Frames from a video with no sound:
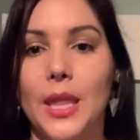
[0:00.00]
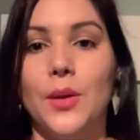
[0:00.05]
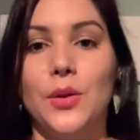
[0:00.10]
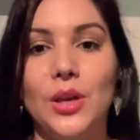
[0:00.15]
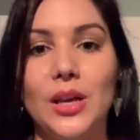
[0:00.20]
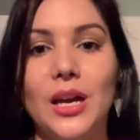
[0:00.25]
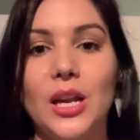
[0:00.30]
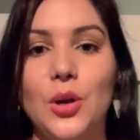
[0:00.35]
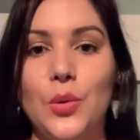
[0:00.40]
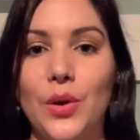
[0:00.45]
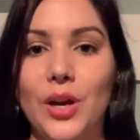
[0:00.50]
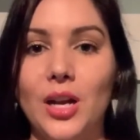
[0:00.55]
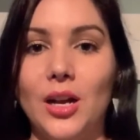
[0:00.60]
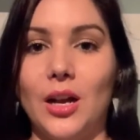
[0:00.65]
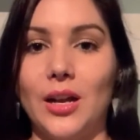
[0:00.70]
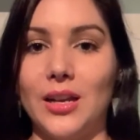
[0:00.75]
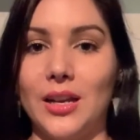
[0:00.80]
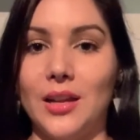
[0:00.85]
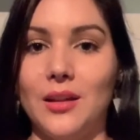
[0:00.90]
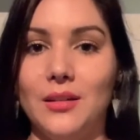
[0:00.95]
You got to work
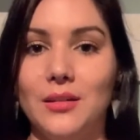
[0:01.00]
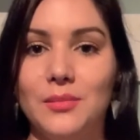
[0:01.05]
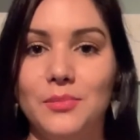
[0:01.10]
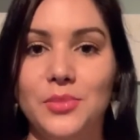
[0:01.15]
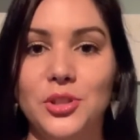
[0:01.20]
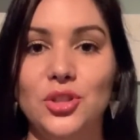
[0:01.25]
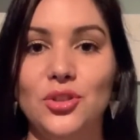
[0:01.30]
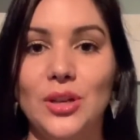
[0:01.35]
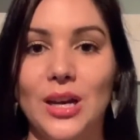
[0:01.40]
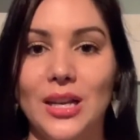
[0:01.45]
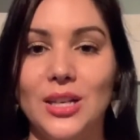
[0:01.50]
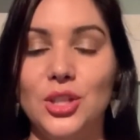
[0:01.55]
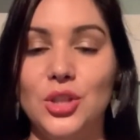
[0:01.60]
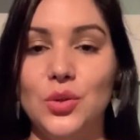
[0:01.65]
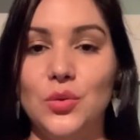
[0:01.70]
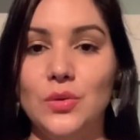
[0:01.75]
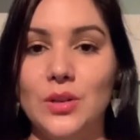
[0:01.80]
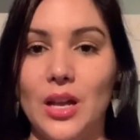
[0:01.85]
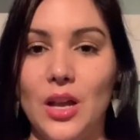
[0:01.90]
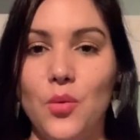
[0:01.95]
on it, but you got to
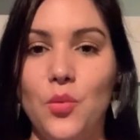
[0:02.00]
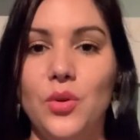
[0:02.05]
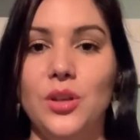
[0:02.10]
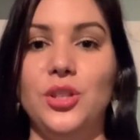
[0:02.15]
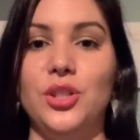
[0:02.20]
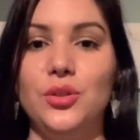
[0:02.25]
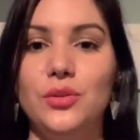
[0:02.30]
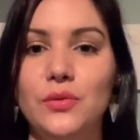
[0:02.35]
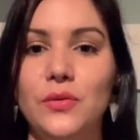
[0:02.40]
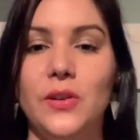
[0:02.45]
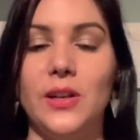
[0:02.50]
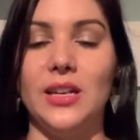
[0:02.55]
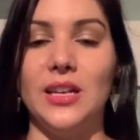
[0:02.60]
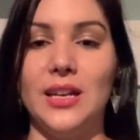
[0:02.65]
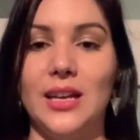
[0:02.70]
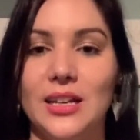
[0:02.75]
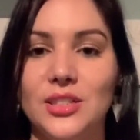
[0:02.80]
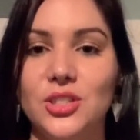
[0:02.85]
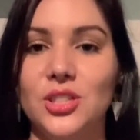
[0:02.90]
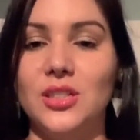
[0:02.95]
do it. And when you
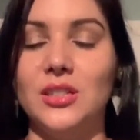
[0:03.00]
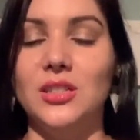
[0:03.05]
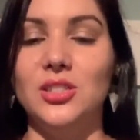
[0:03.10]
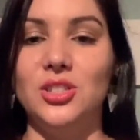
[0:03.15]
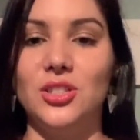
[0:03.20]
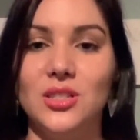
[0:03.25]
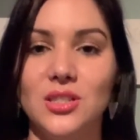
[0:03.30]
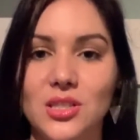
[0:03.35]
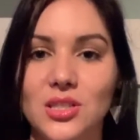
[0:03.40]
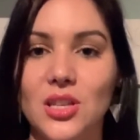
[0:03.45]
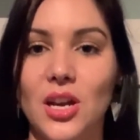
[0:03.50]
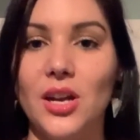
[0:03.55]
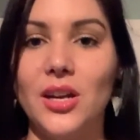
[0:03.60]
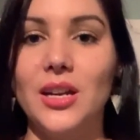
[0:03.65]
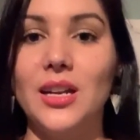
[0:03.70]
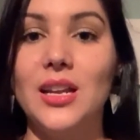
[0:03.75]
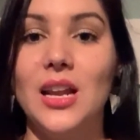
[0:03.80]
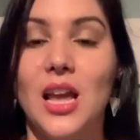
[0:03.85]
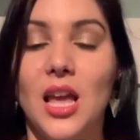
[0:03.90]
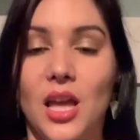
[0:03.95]
already got your engine
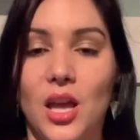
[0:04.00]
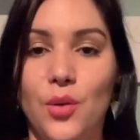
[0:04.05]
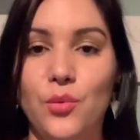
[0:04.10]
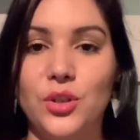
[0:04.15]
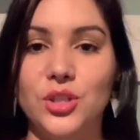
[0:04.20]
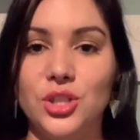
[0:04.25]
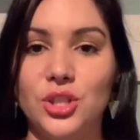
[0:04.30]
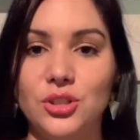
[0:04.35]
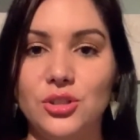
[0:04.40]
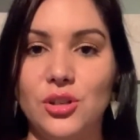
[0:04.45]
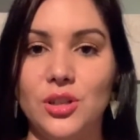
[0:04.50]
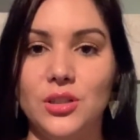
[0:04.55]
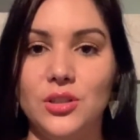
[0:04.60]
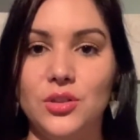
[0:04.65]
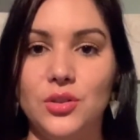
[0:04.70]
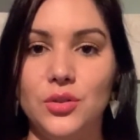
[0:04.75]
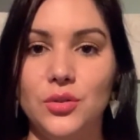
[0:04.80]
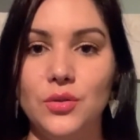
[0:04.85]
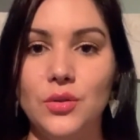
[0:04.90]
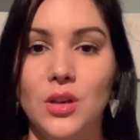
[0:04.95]
started and what you're trying to
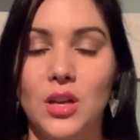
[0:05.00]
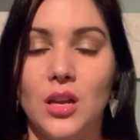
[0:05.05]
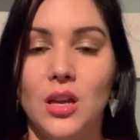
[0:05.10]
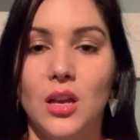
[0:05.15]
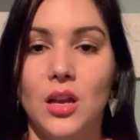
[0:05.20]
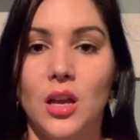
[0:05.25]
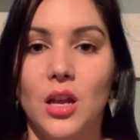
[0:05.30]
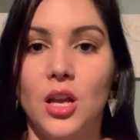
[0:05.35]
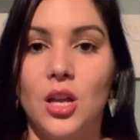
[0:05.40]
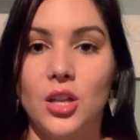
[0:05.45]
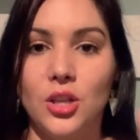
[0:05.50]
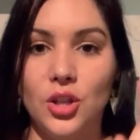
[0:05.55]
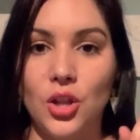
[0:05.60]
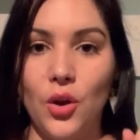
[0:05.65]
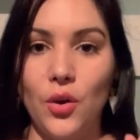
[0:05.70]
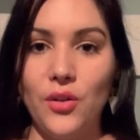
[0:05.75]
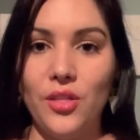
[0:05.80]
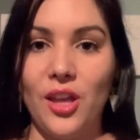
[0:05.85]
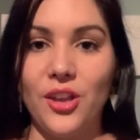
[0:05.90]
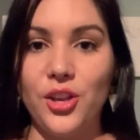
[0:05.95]
do,
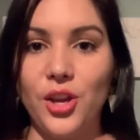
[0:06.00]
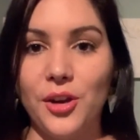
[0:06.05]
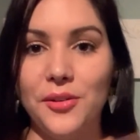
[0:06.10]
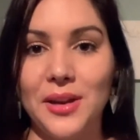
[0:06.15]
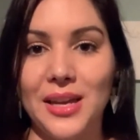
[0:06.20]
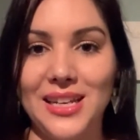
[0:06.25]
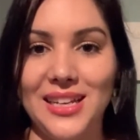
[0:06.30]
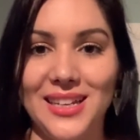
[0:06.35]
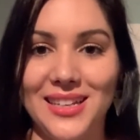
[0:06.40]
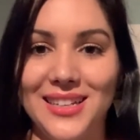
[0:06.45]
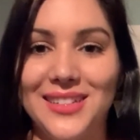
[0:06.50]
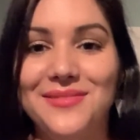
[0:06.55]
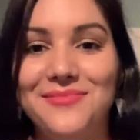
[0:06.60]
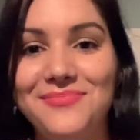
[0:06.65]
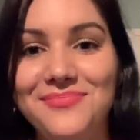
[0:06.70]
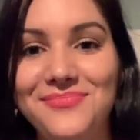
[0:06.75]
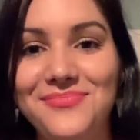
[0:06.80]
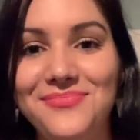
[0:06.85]
know that you're already in it.